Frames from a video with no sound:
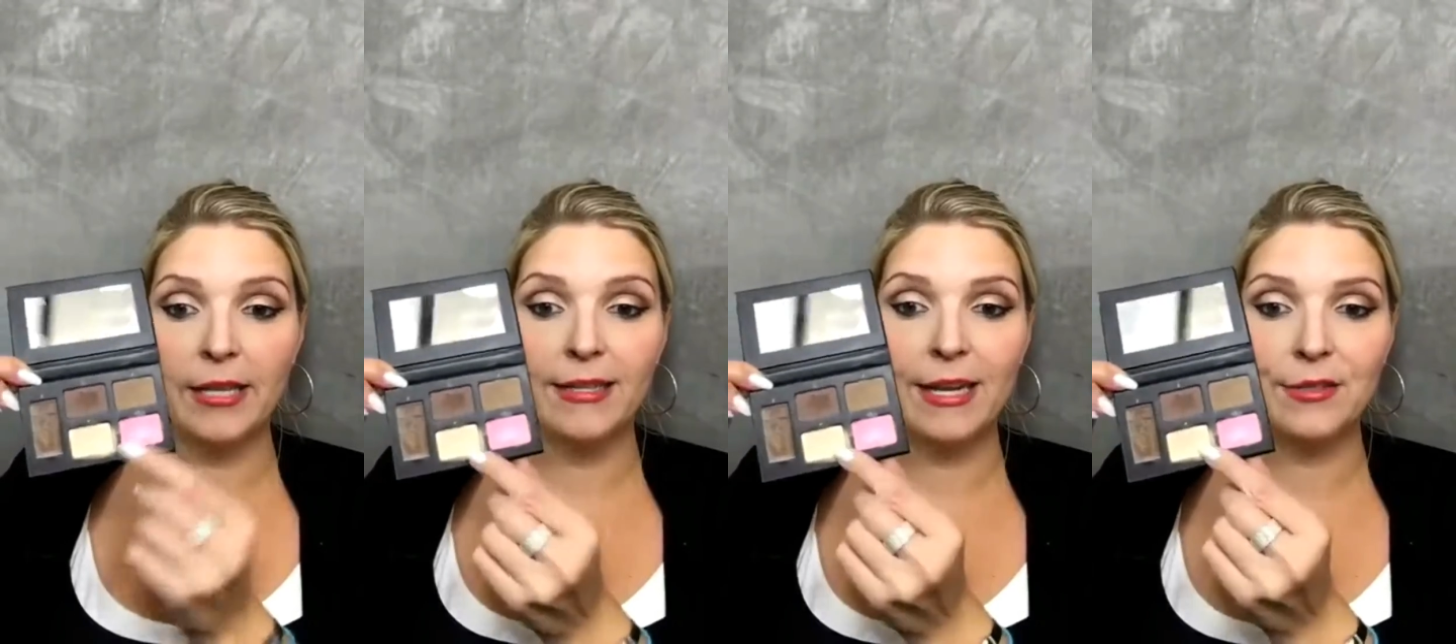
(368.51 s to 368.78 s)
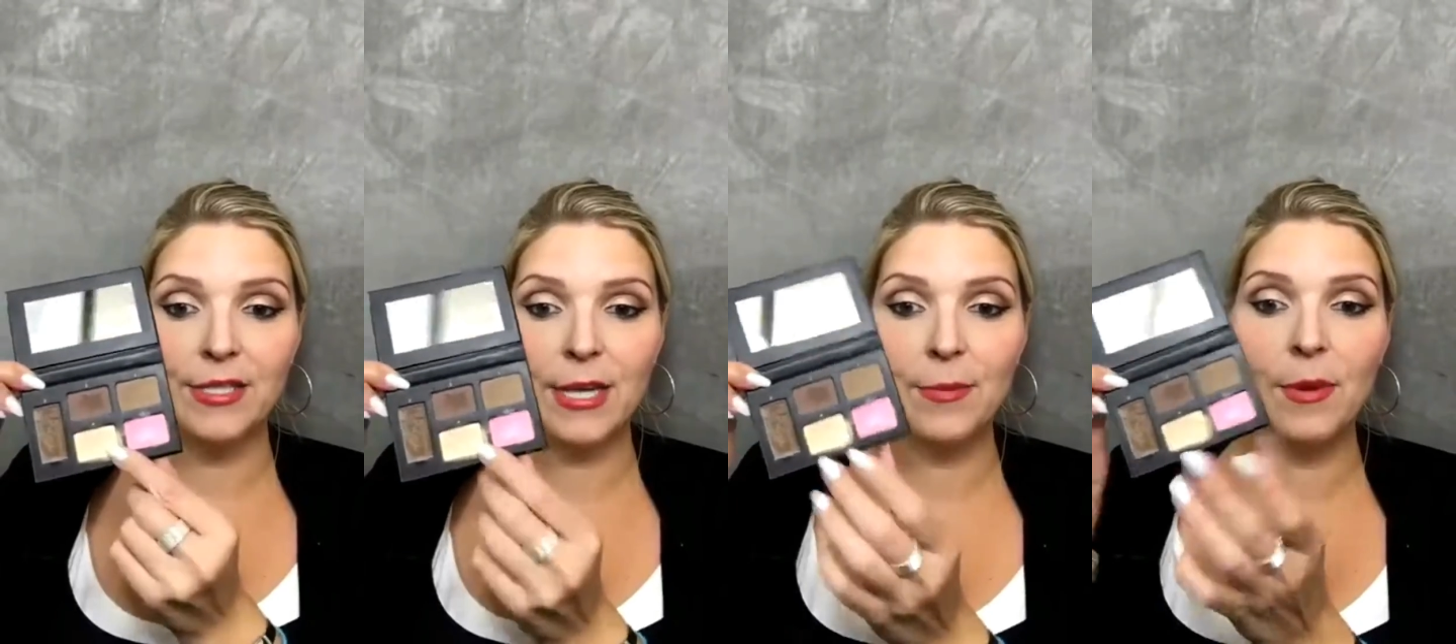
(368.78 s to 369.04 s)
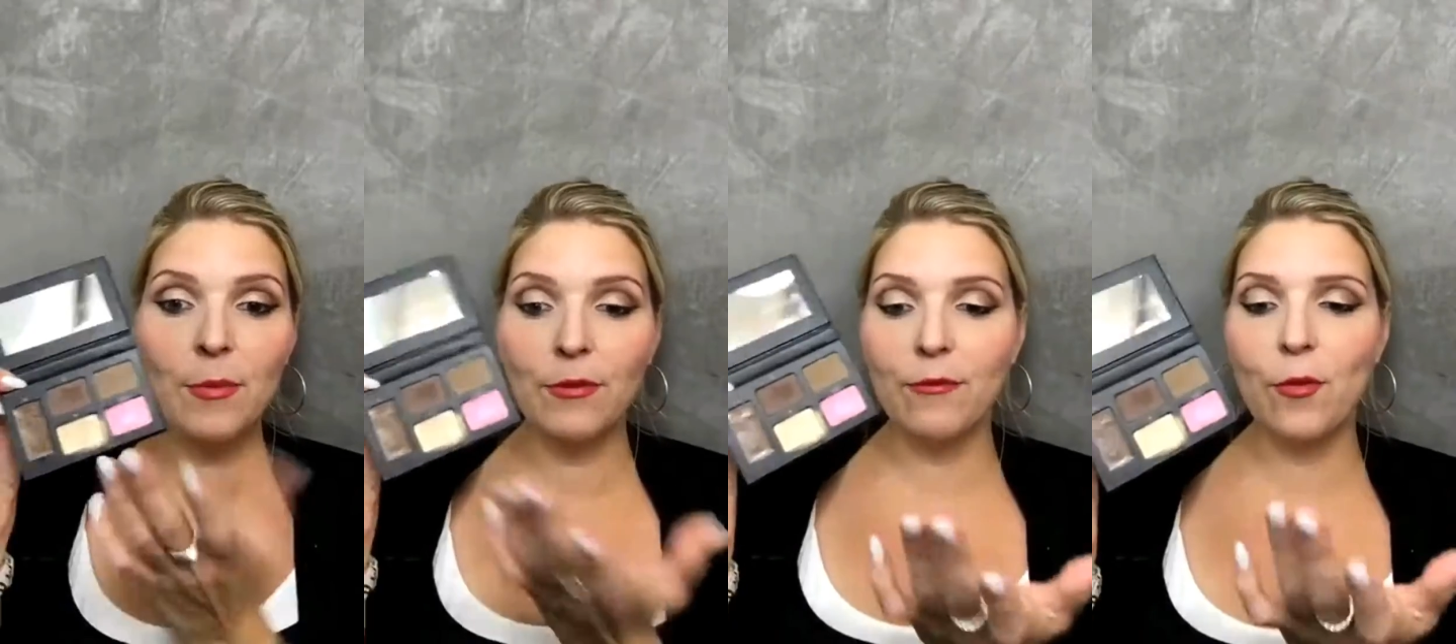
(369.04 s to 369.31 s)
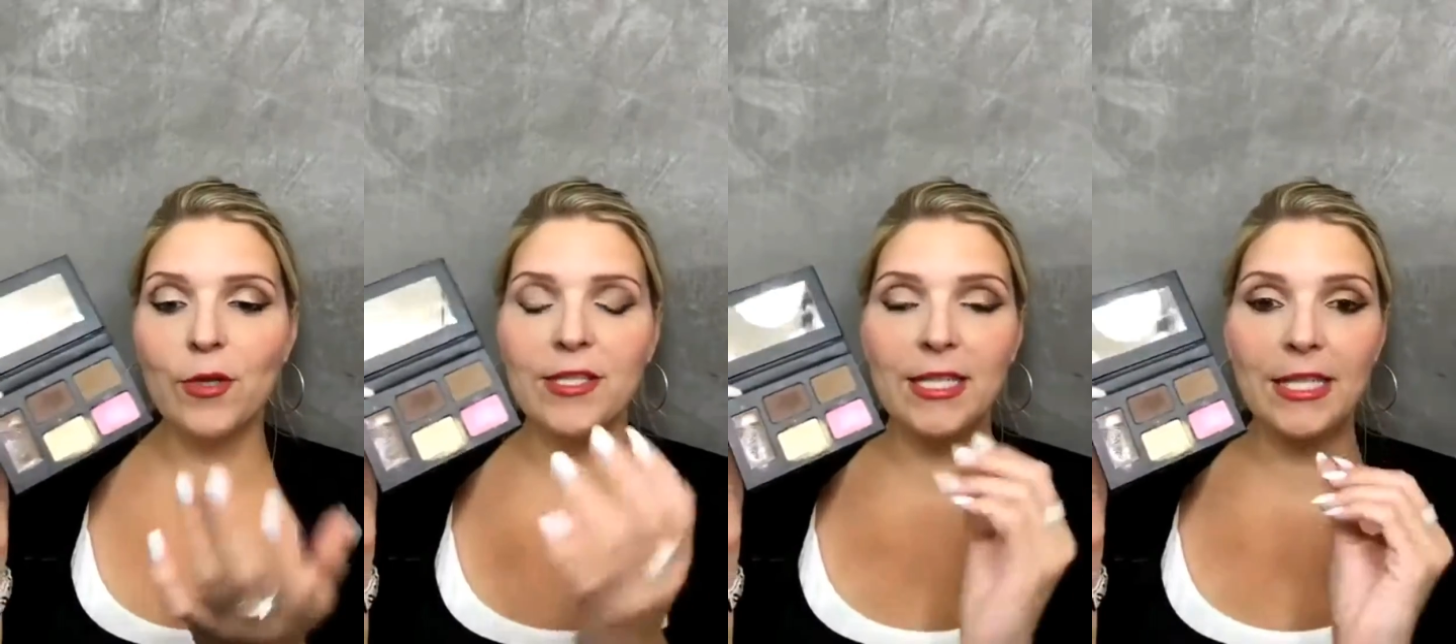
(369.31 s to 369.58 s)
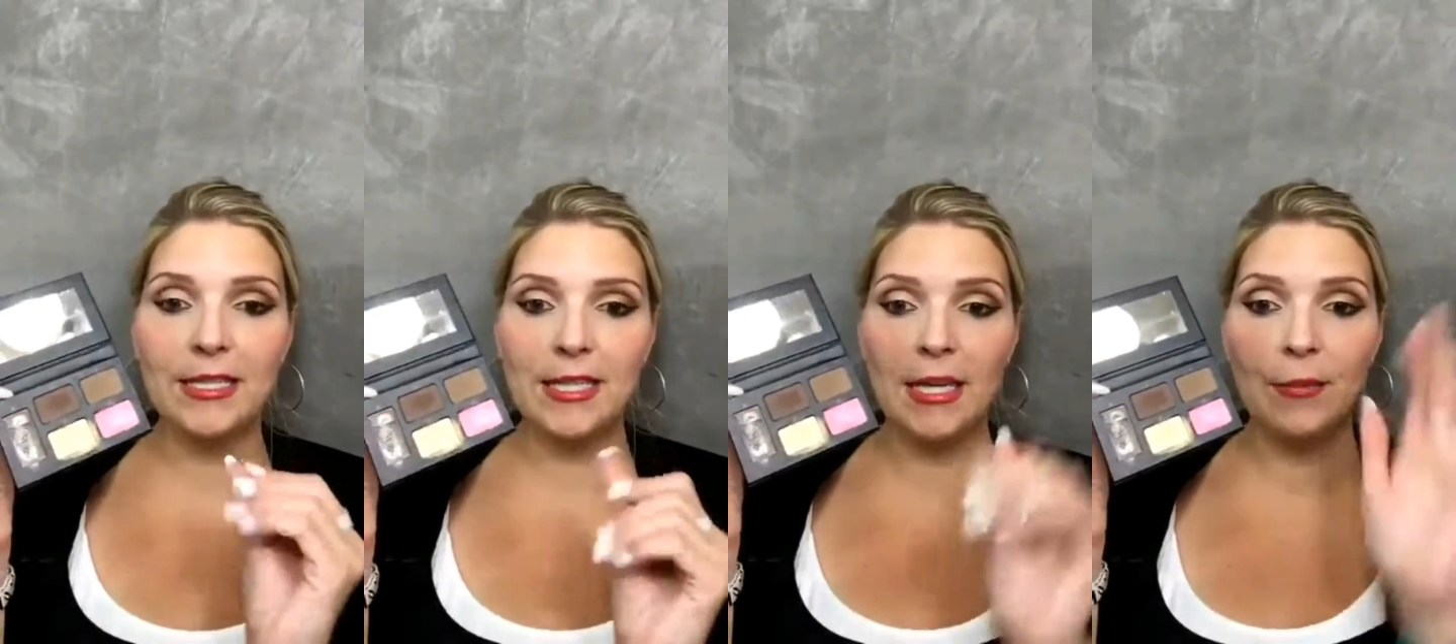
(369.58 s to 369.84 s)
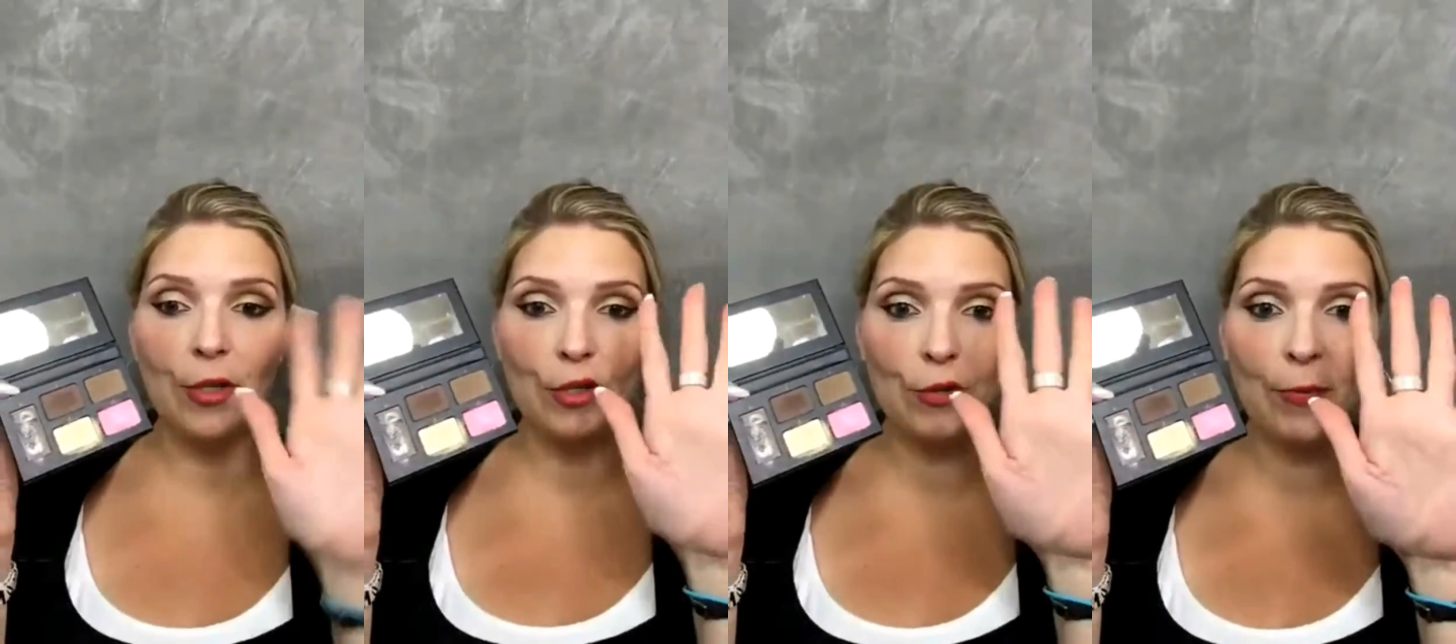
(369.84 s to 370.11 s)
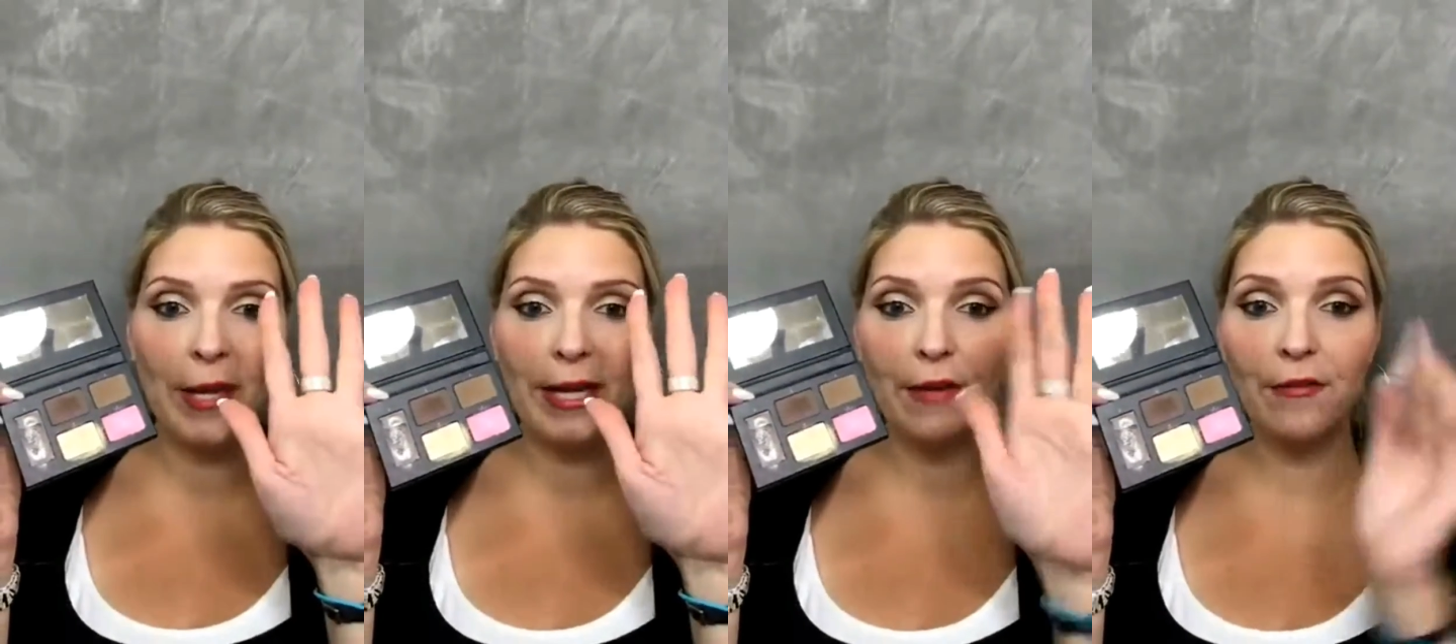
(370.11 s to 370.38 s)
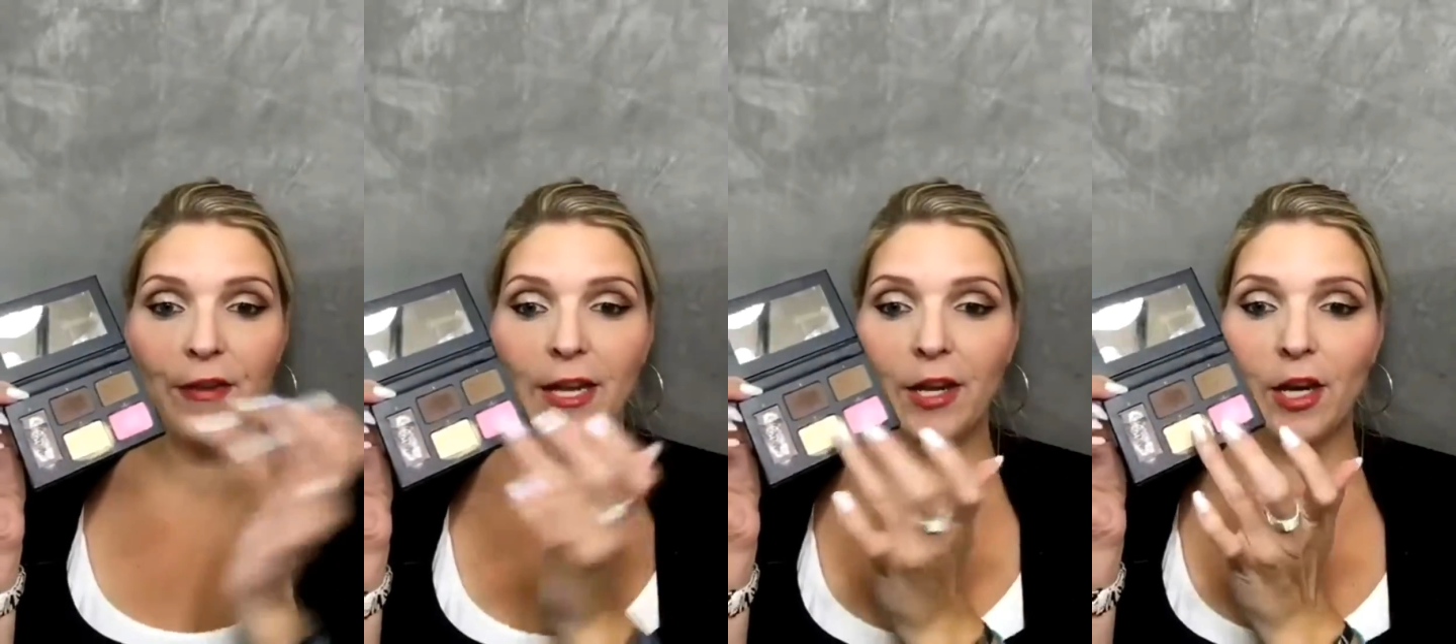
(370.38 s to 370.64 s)
Now, step number 4 is easy. You just pick a
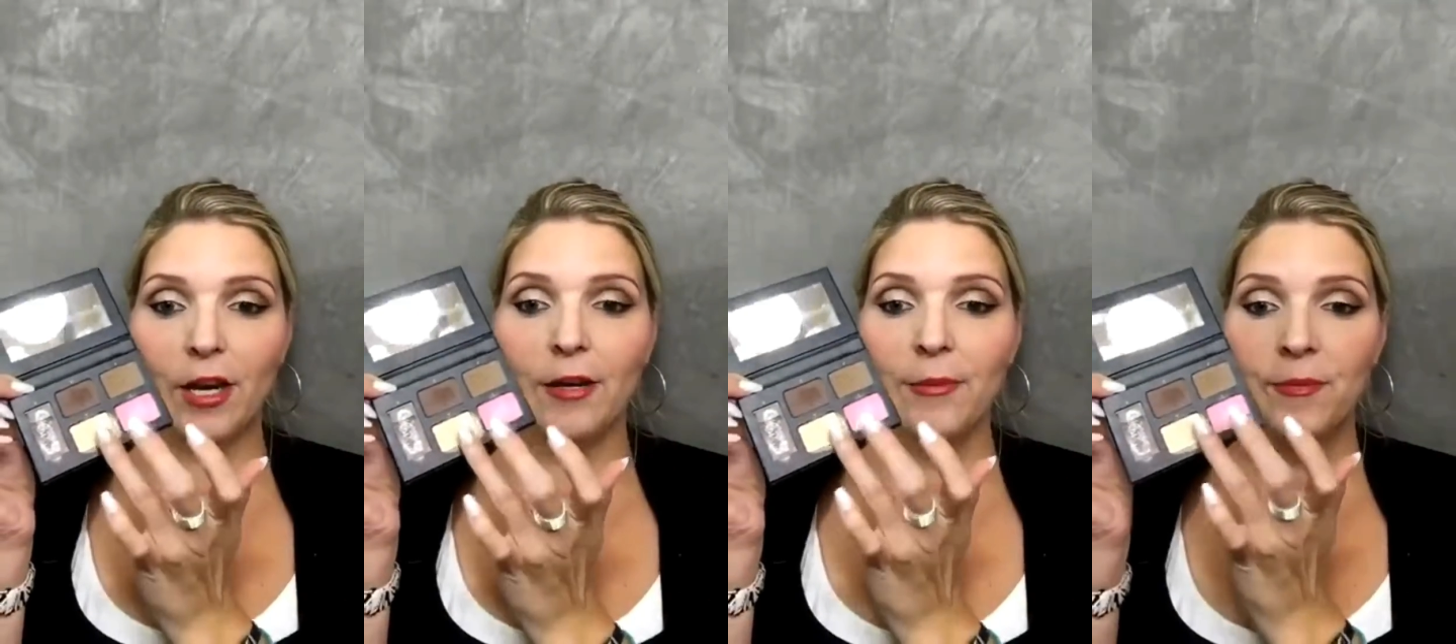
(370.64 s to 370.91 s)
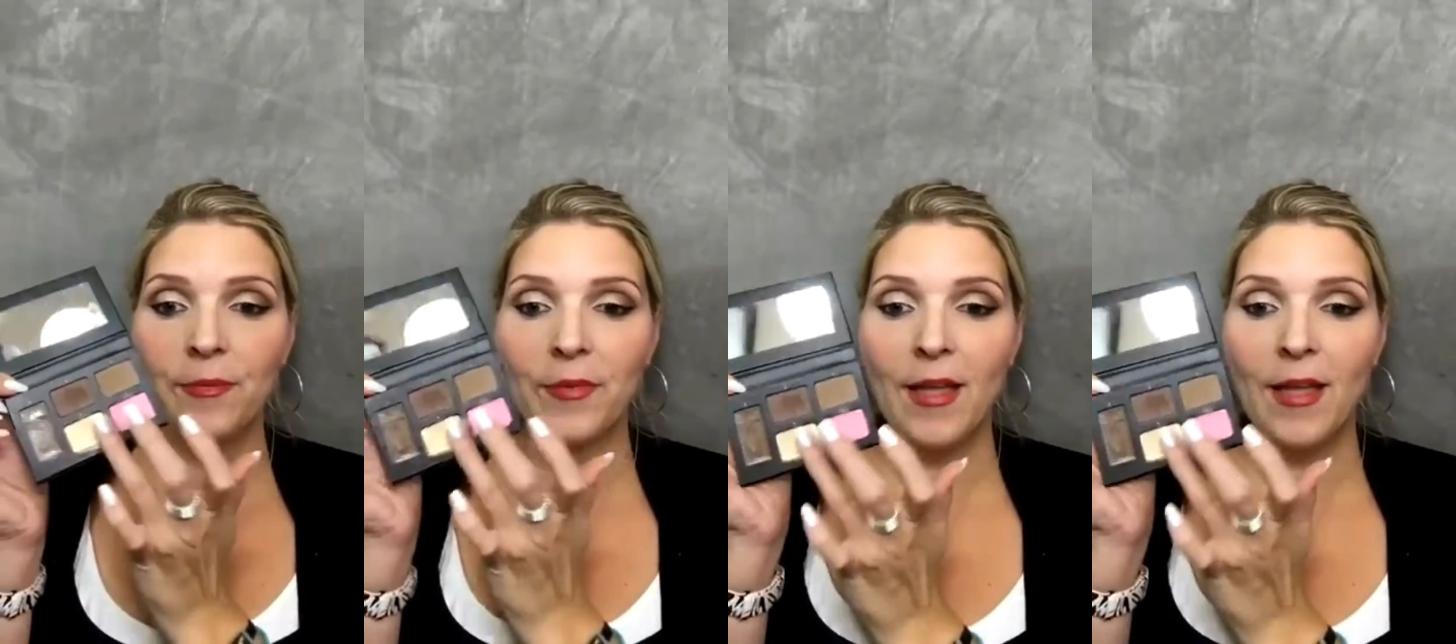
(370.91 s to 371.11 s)
finger.